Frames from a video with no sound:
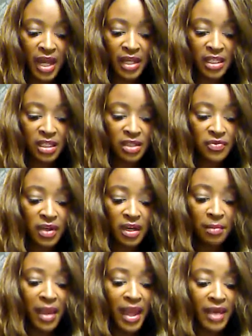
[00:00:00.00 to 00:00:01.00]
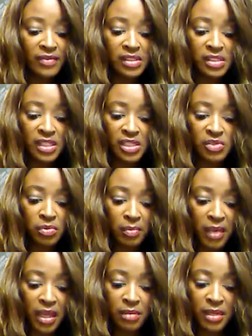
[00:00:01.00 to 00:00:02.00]
not give up having sex with
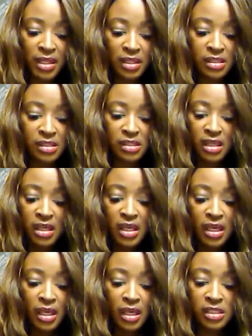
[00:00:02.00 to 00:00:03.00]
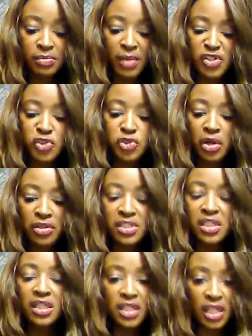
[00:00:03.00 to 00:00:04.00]
Manny because it's my
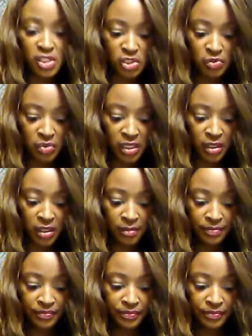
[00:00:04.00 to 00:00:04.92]
strongest connection with him.